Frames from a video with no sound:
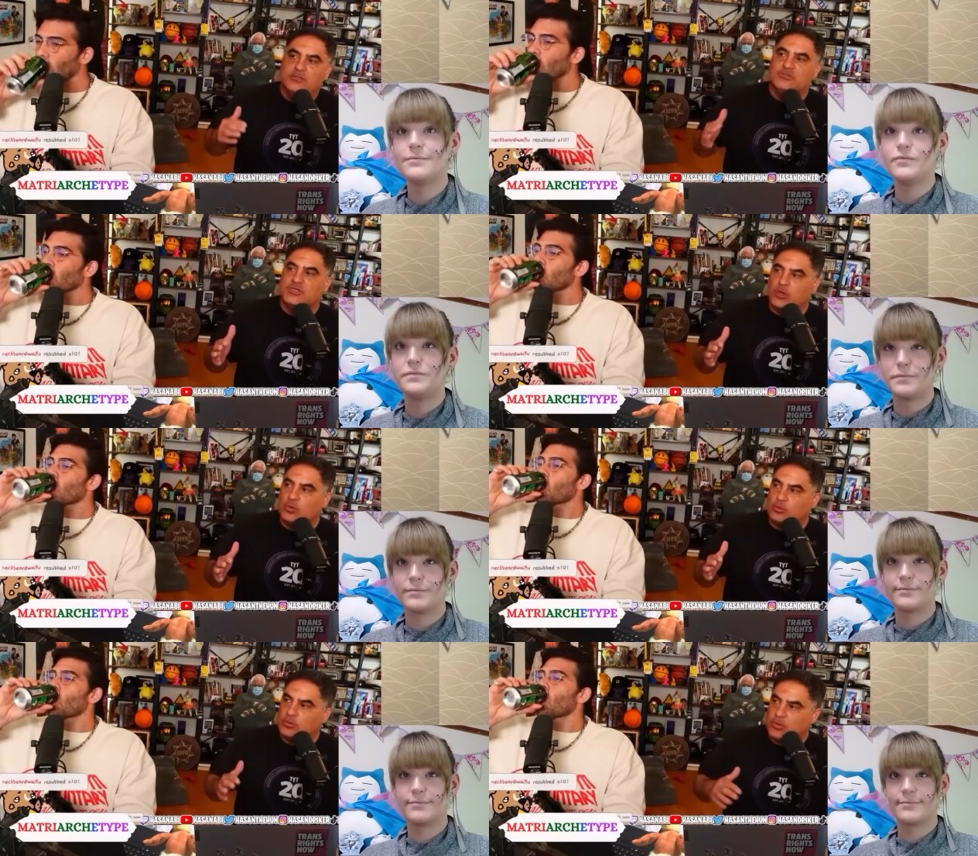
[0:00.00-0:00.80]

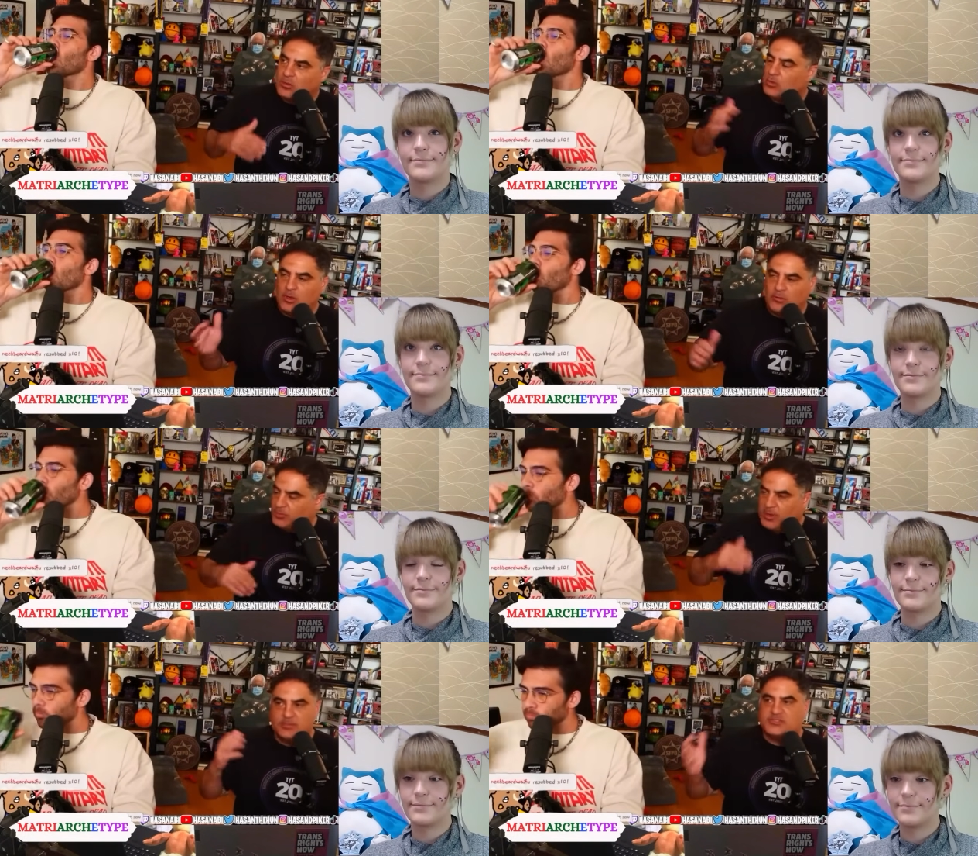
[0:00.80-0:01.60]
Speaker 1: So, number one,
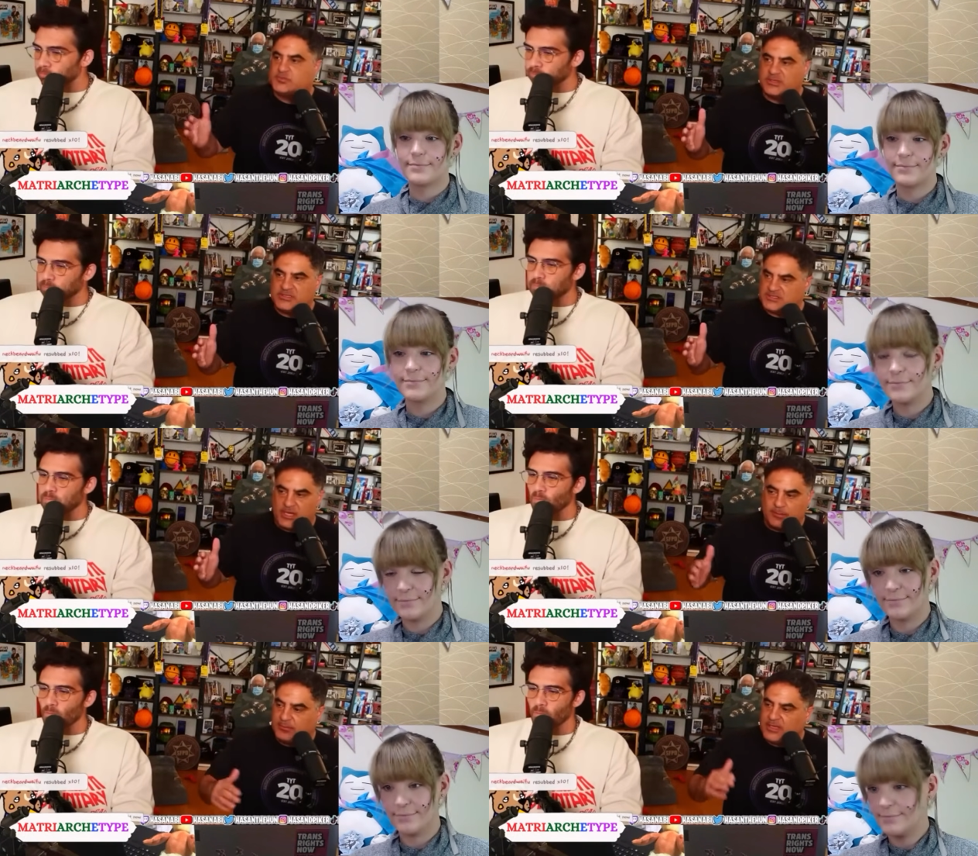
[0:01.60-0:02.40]
Republicans bring this
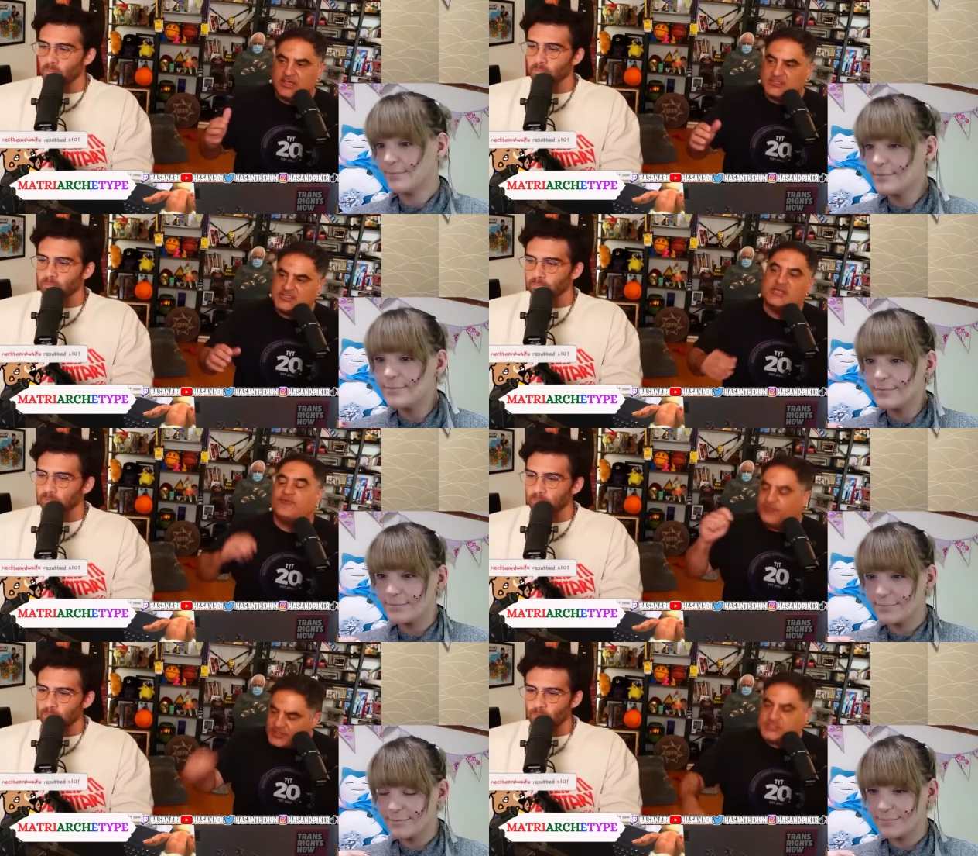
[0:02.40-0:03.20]
up because they're
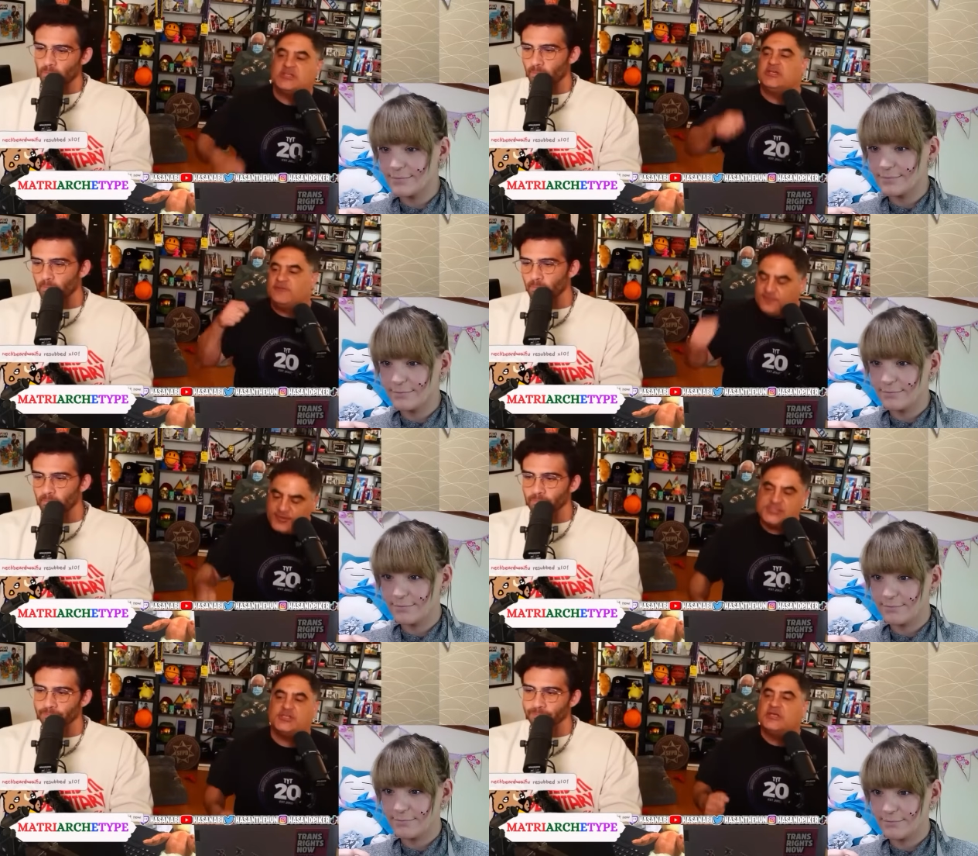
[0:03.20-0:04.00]
fishing and
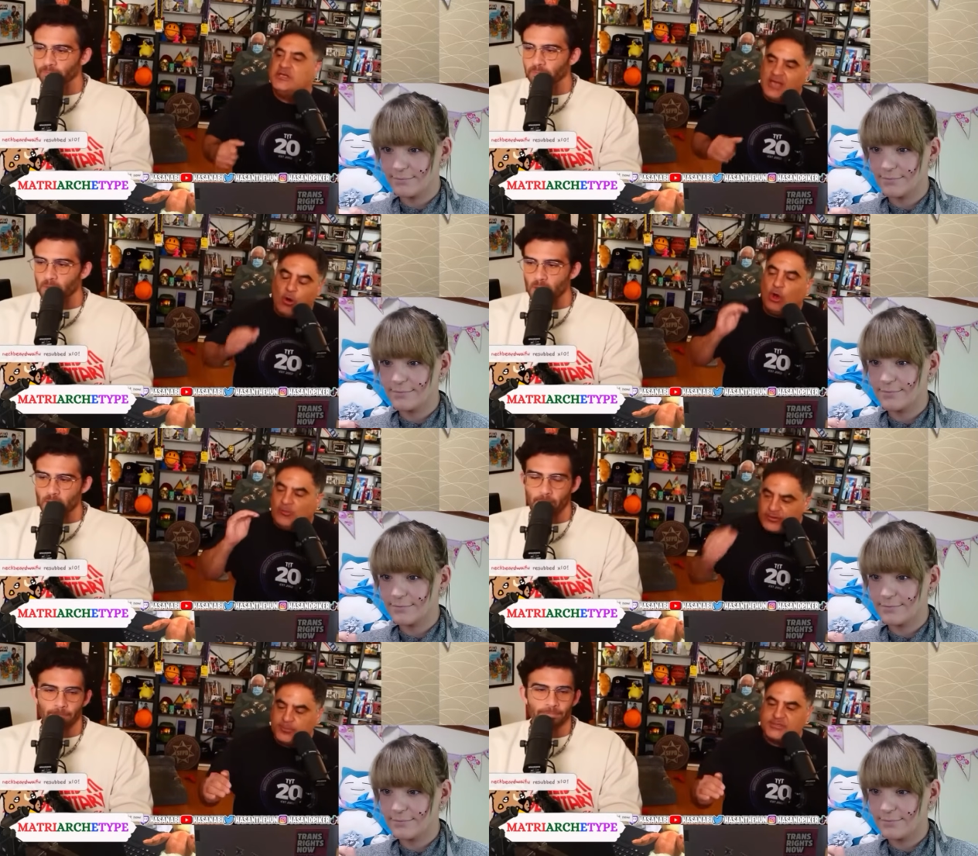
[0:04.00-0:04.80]
fishing. All
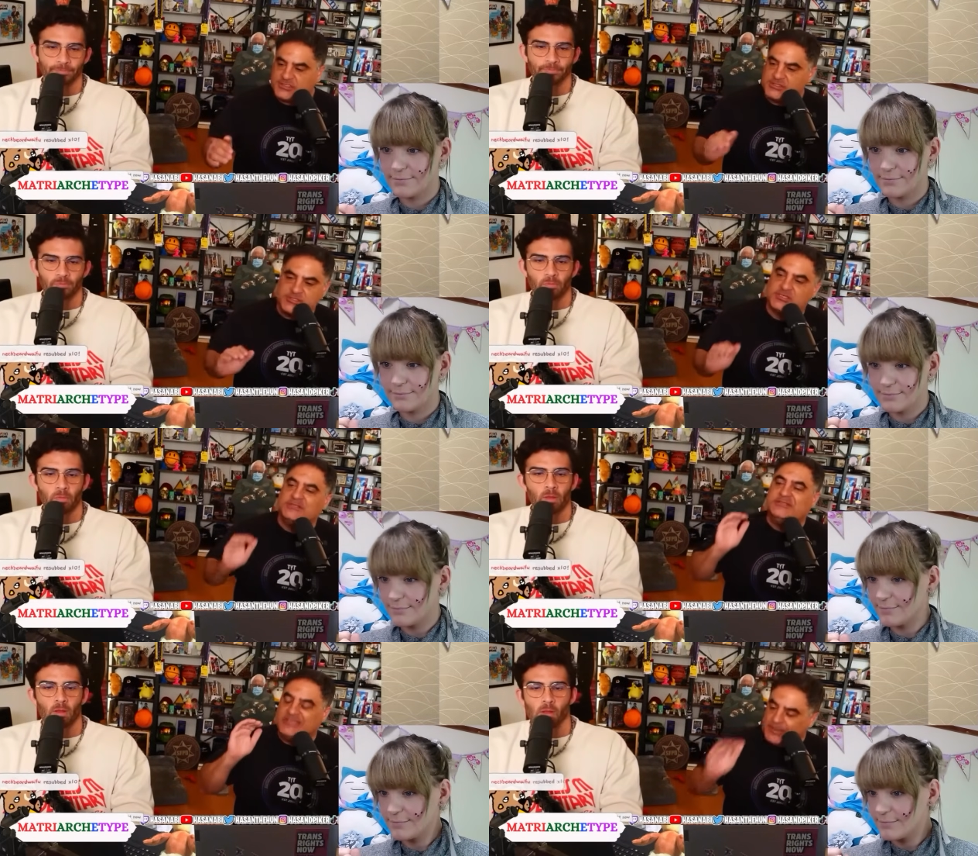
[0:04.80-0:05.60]
their positions are
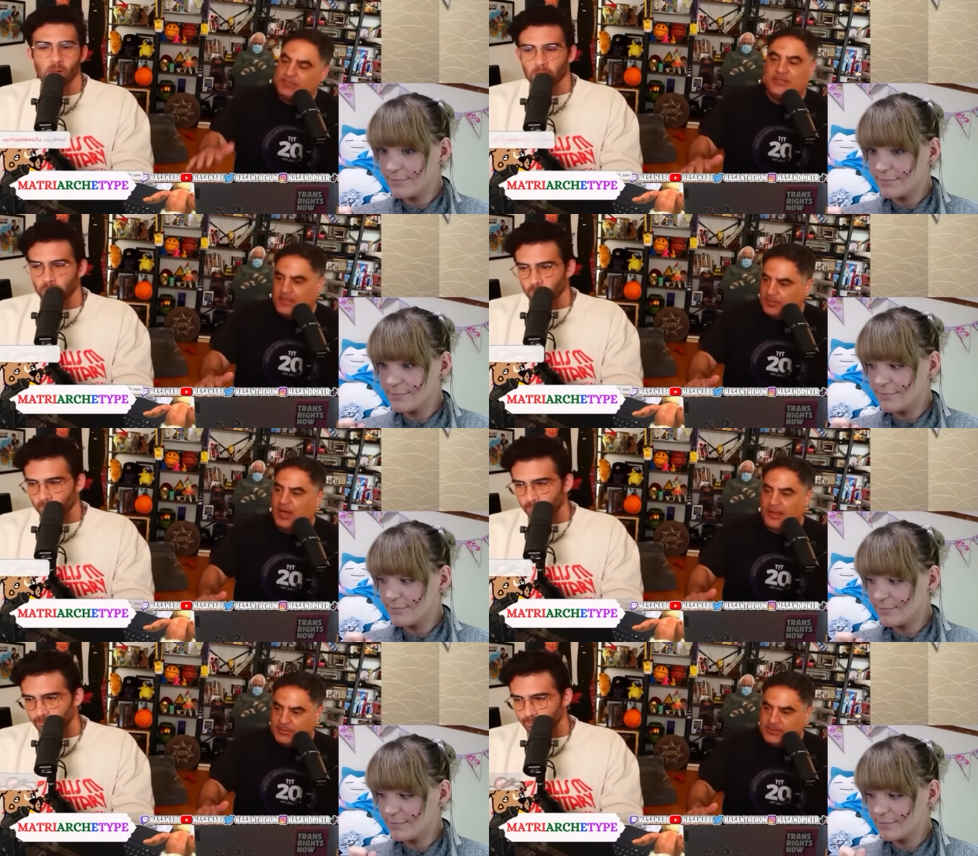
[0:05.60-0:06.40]
deeply
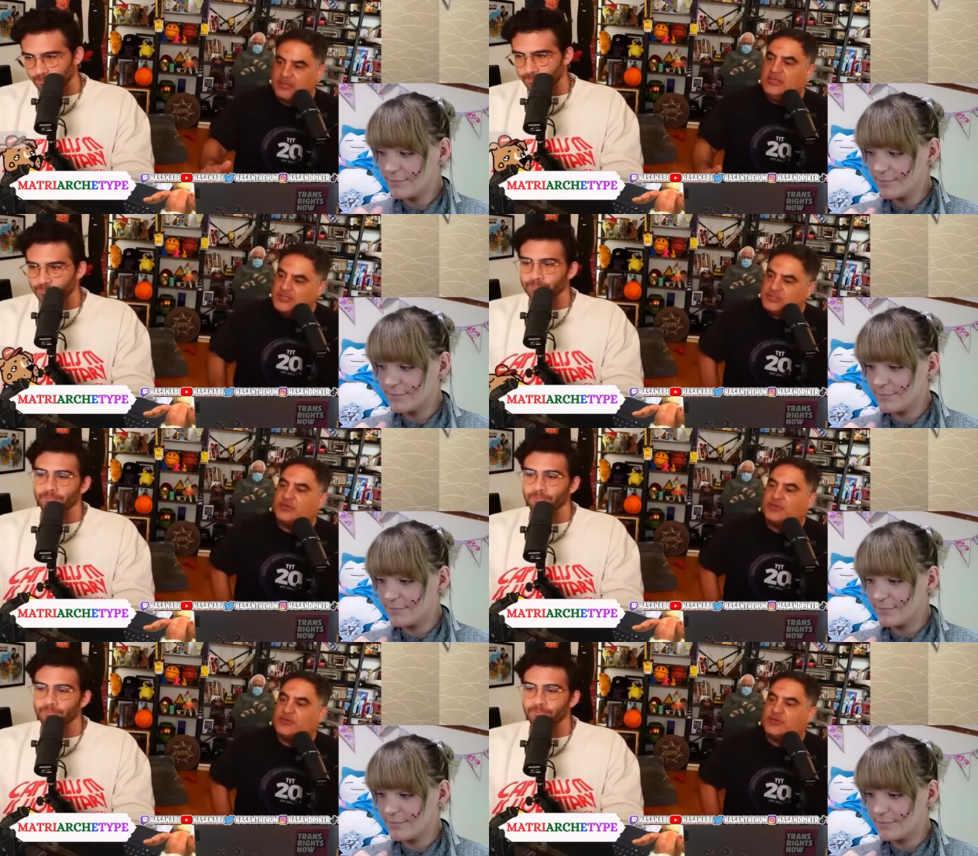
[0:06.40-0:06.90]
unpopular. So they're